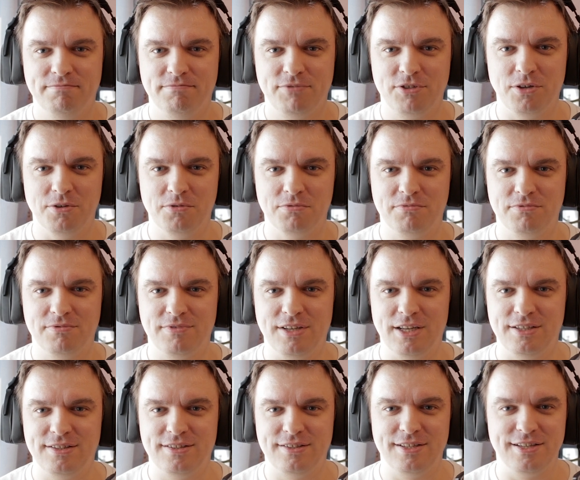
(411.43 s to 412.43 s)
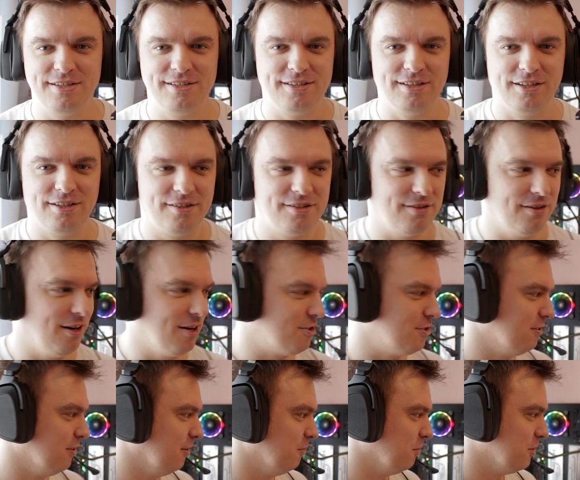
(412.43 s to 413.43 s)
So this is
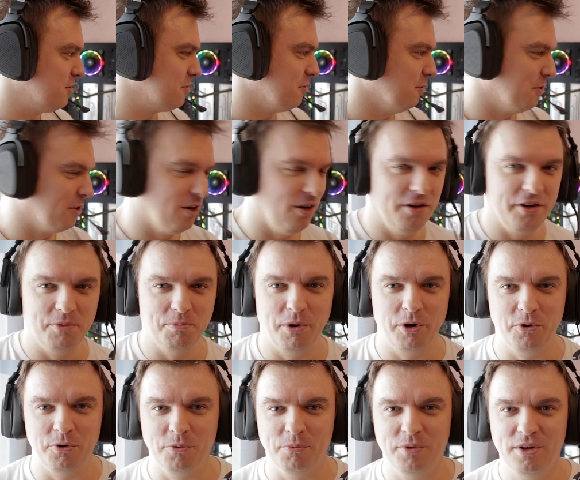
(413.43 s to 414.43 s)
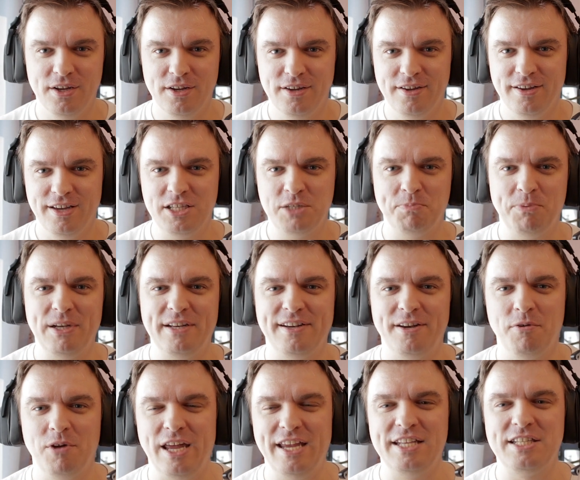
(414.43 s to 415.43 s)
actually what's going on in my room.
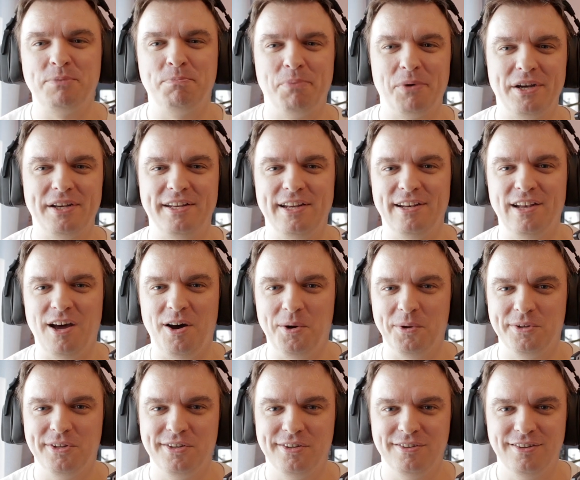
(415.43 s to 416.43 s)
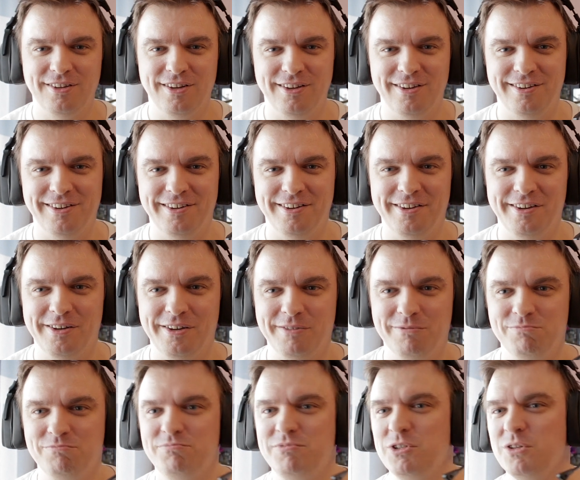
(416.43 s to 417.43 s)
It's pretty loud.
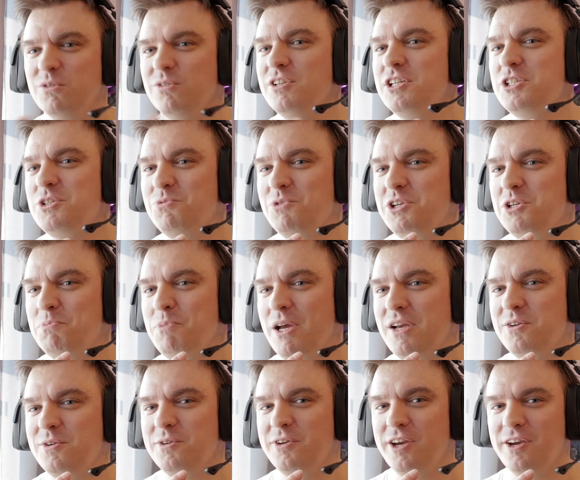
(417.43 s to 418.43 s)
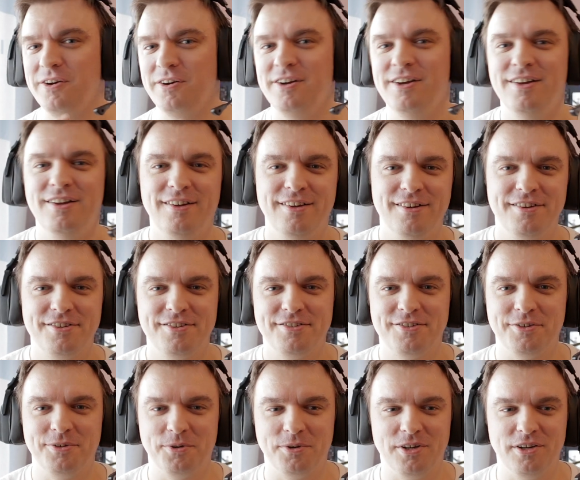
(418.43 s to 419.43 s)
So let's switch back to here
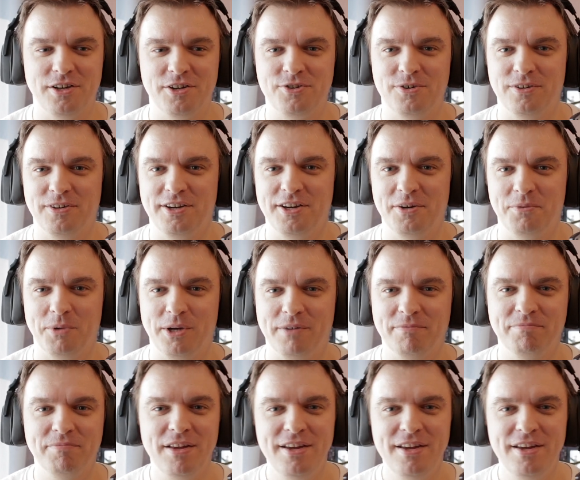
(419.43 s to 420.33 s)
so you can actually hear me.